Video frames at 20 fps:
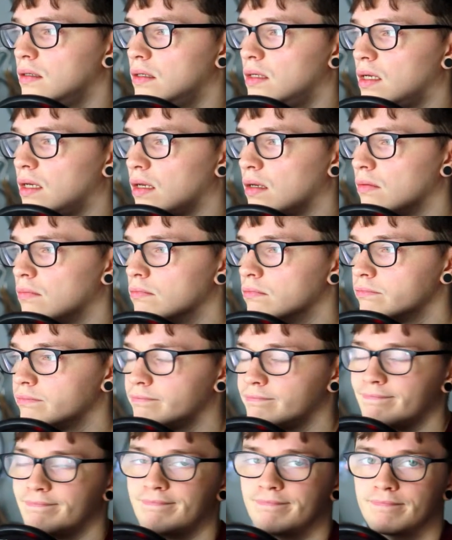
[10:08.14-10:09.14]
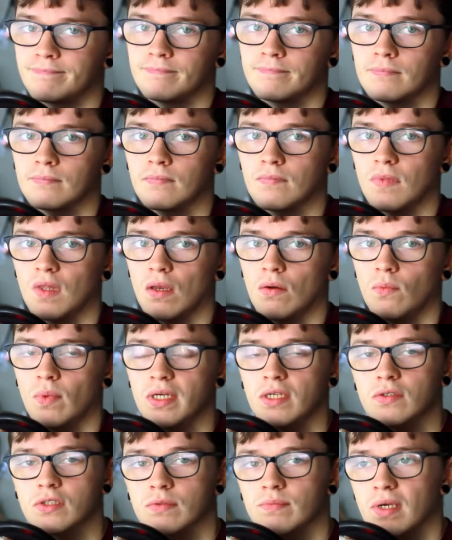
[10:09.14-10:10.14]
when
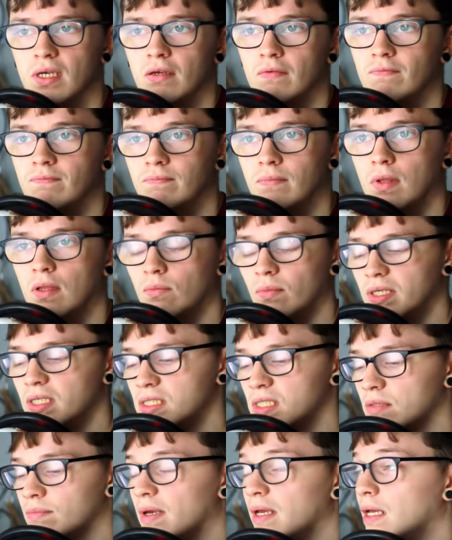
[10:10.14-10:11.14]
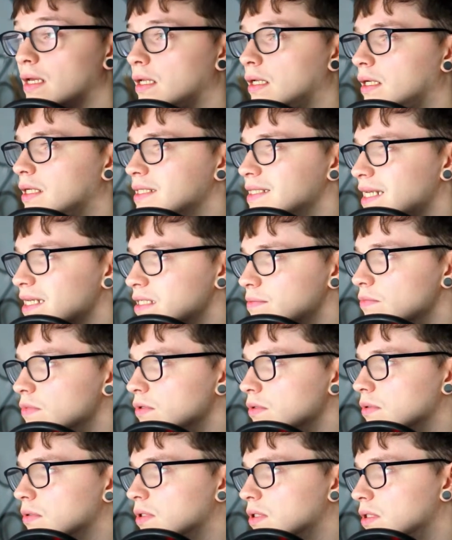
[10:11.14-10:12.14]
you submit an
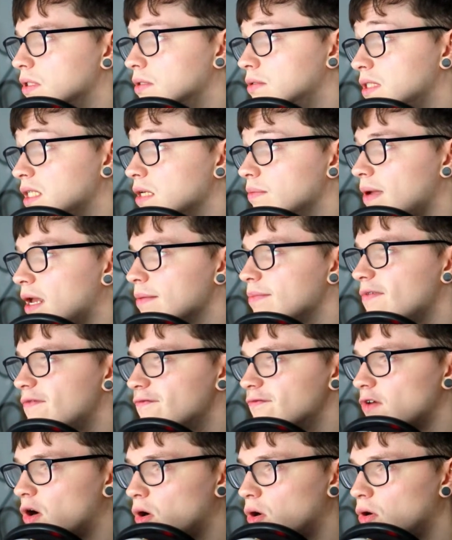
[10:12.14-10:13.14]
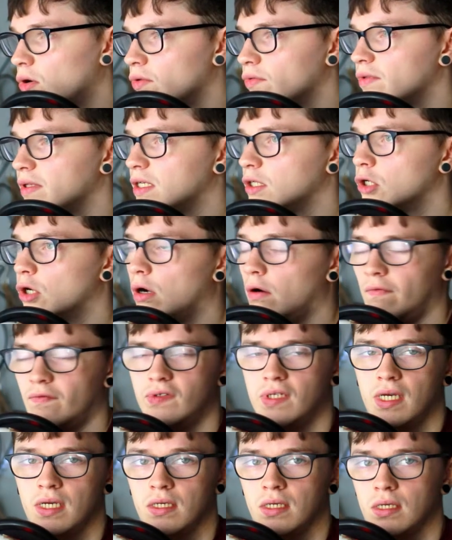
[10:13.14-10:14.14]
assessment, a TMA, before the cutoff
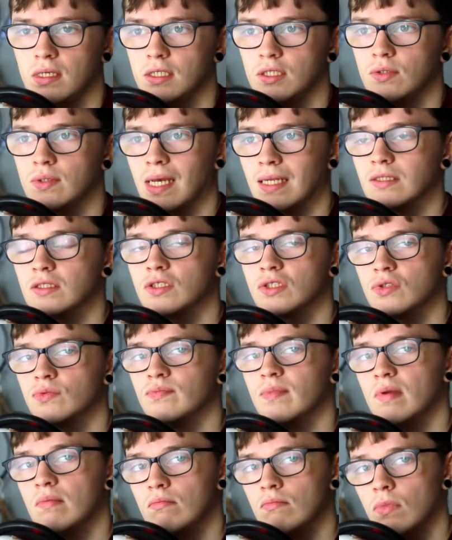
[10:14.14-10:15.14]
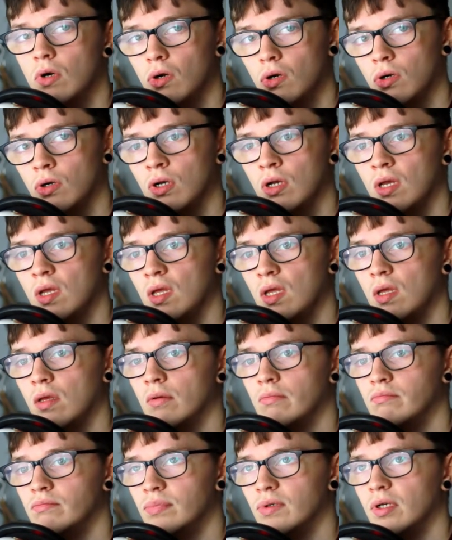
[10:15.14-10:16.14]
date, you can submit more,
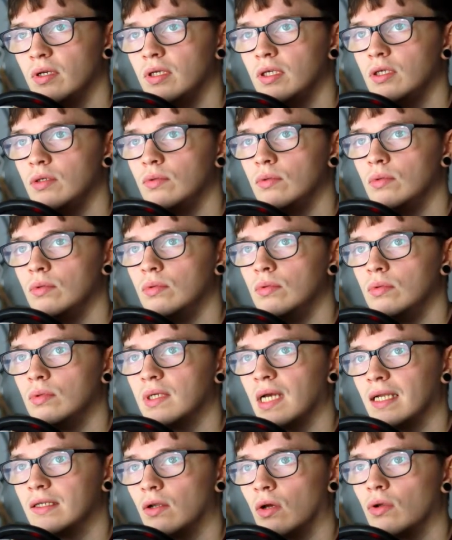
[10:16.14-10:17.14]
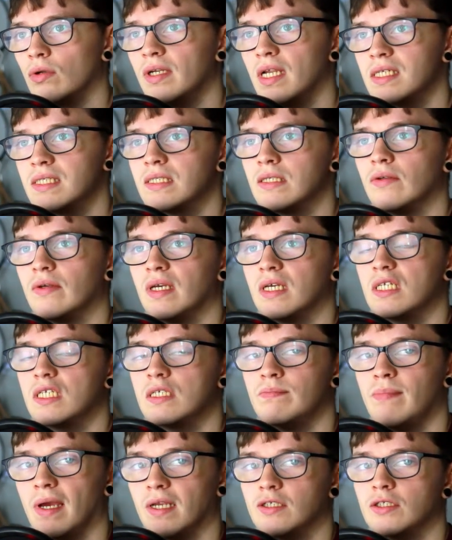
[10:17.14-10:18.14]
but you cannot necessarily
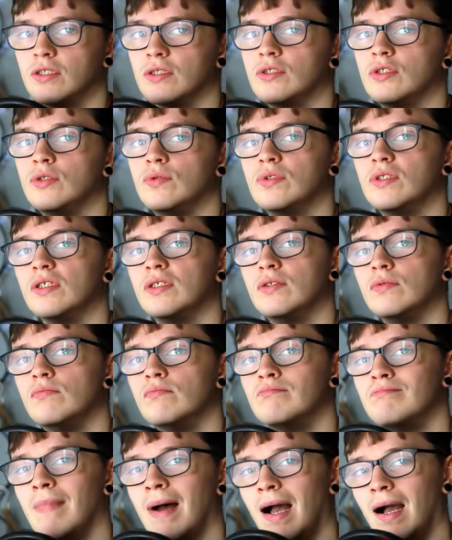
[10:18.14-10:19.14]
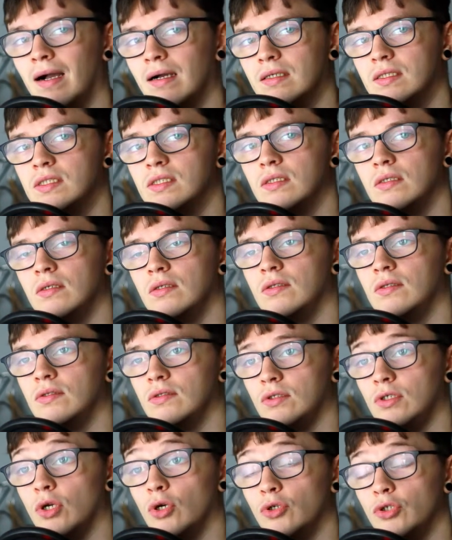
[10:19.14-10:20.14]
expect your tutor to mark
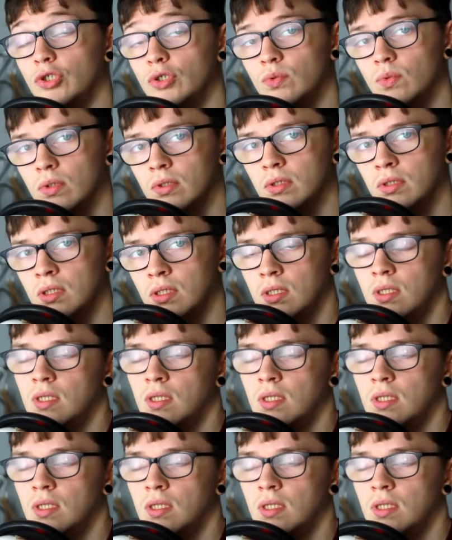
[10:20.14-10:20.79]
your new one.